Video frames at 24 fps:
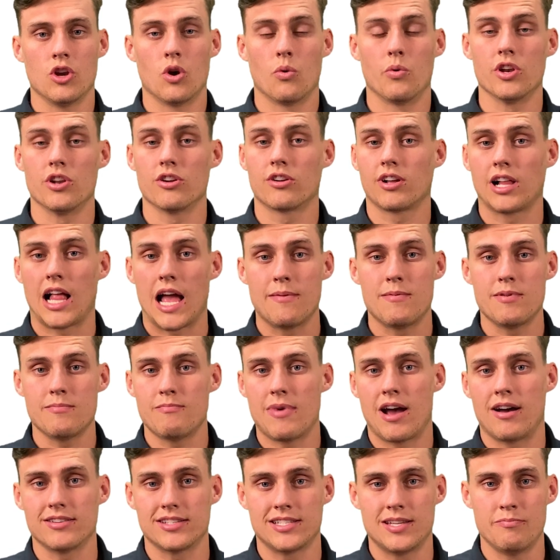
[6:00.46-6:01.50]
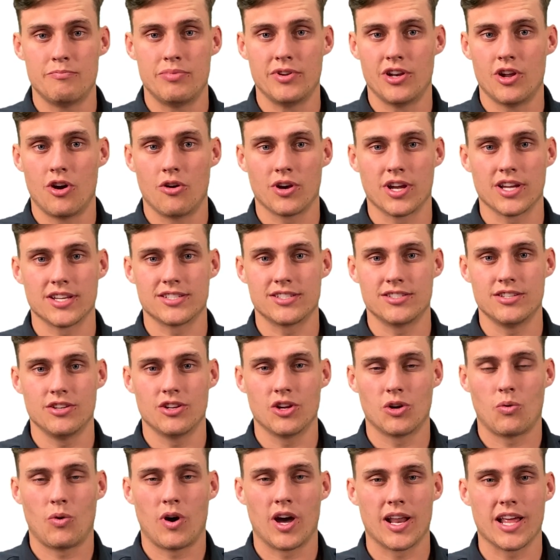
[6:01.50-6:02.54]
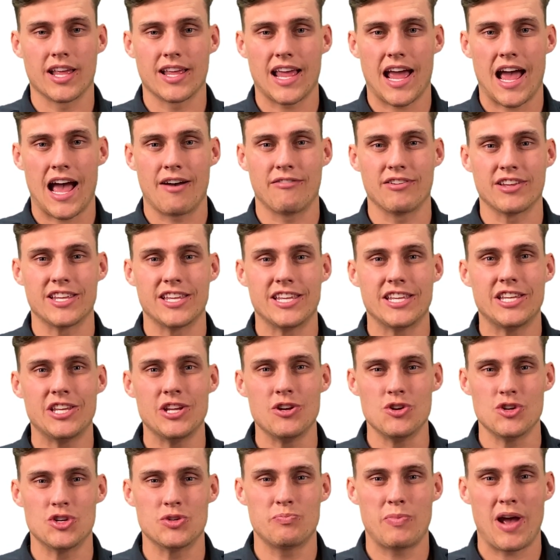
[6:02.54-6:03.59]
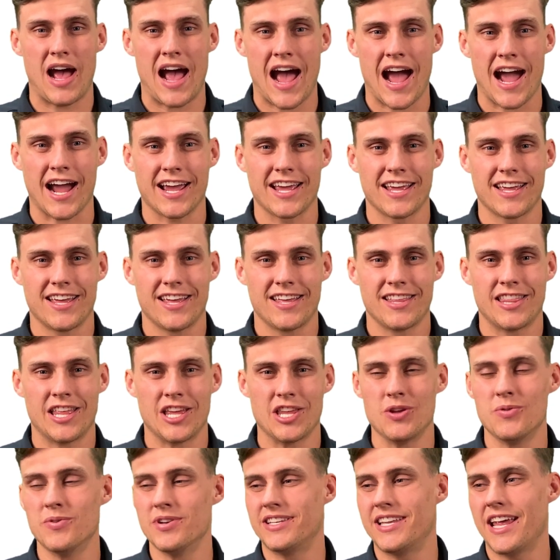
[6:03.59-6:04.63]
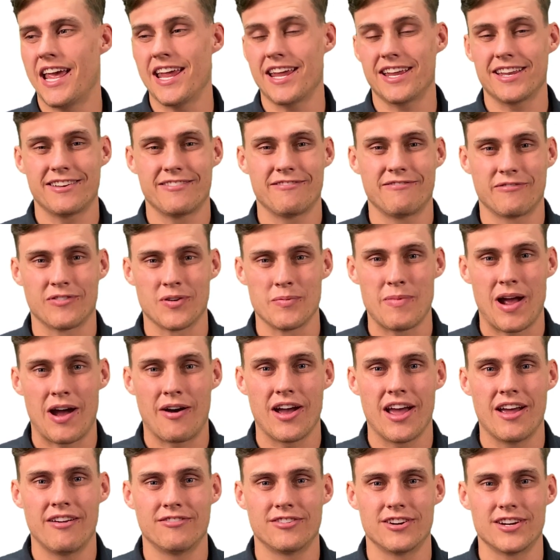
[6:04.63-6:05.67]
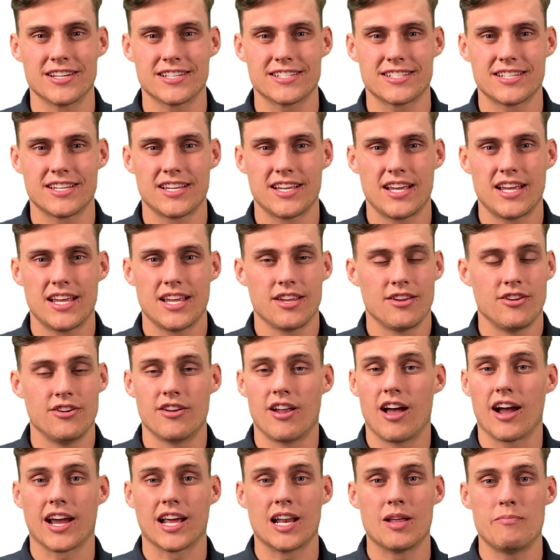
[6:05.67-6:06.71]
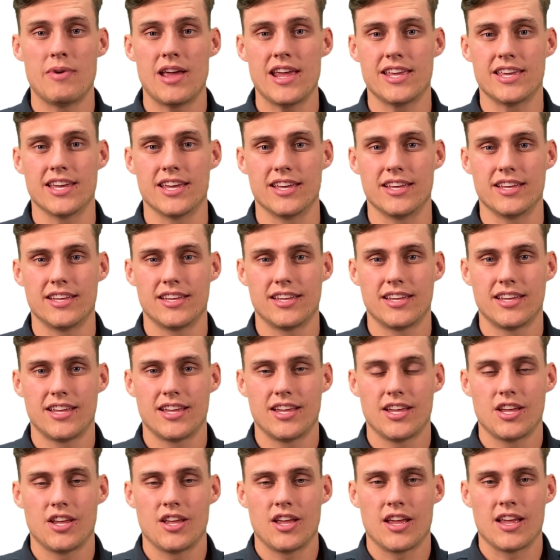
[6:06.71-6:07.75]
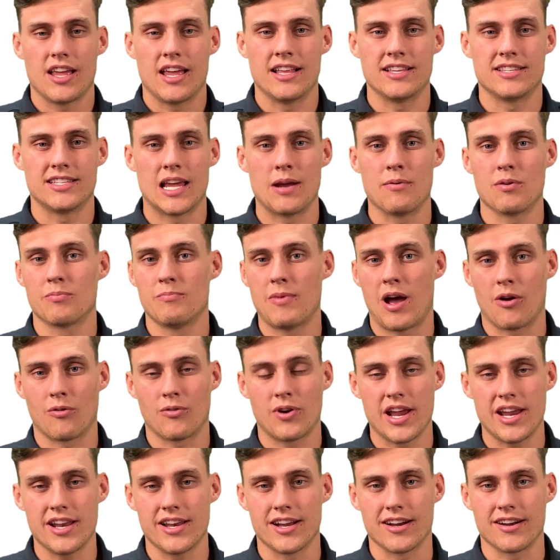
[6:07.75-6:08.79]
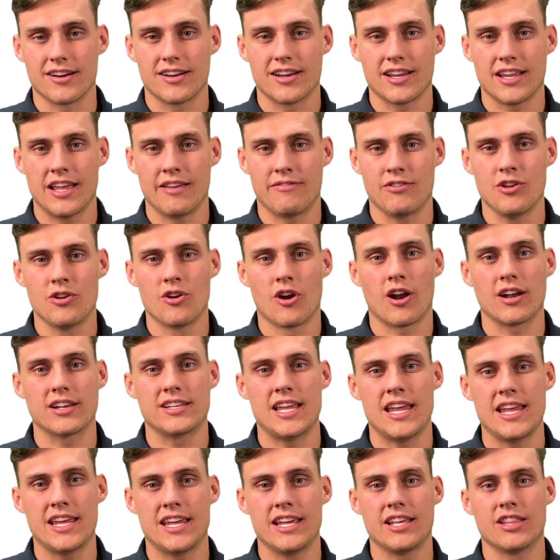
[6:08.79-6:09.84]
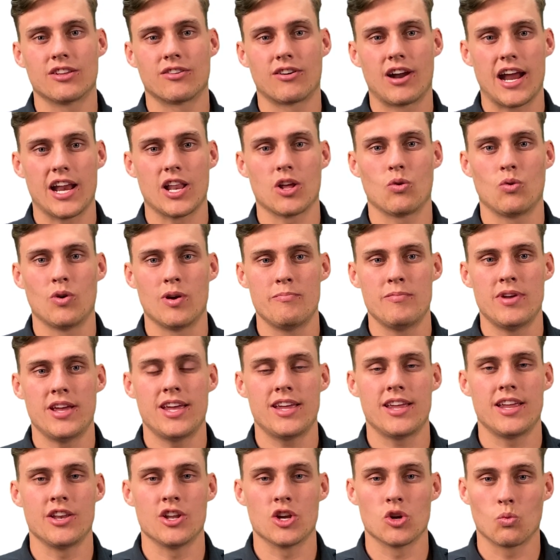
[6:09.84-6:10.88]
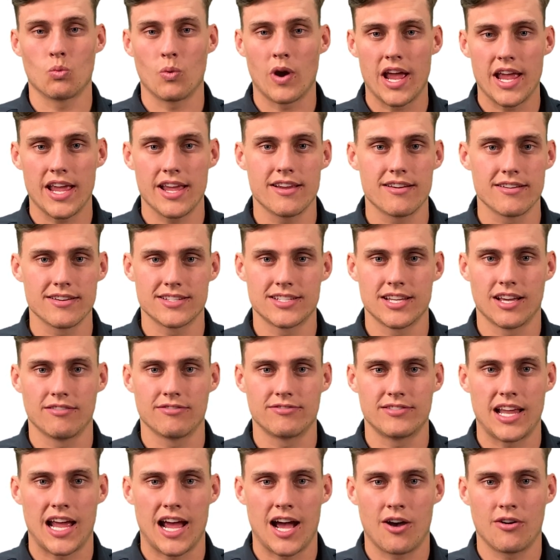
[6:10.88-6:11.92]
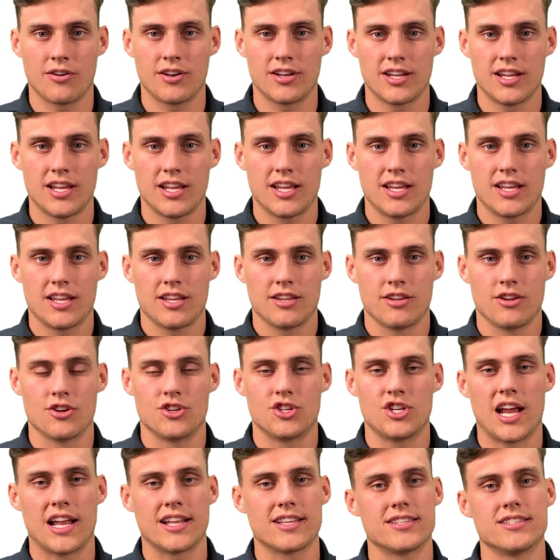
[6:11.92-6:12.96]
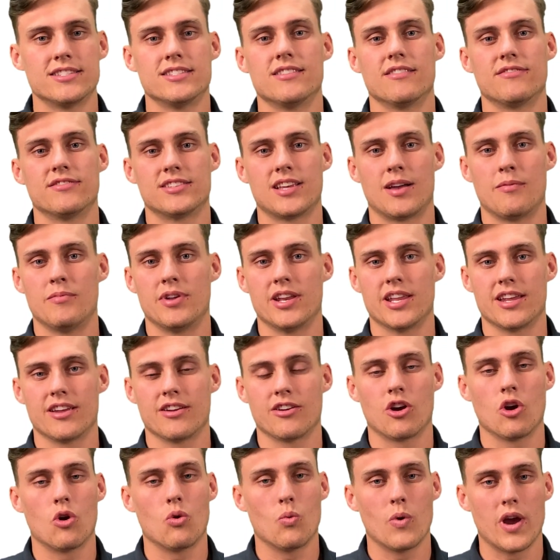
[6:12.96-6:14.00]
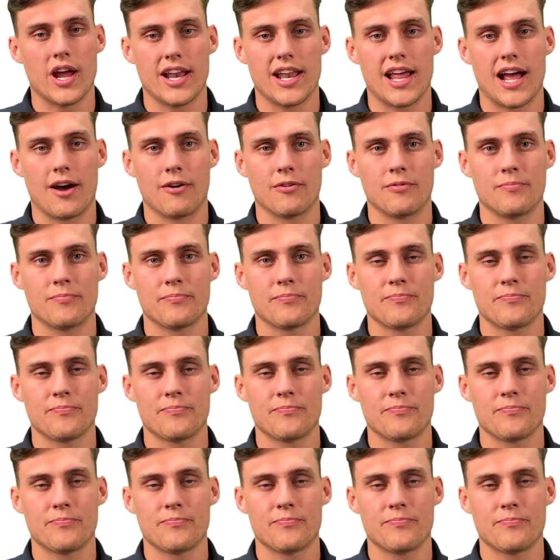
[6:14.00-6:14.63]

know, when you're climbing Mount Timpanogos, you don't want to have a huge pack that you would take for Mount Everest. You're not going to make it. And same with Mount Rainier. If you're not taking the right equipment and you're weighing yourself down, your chances of summiting go way down.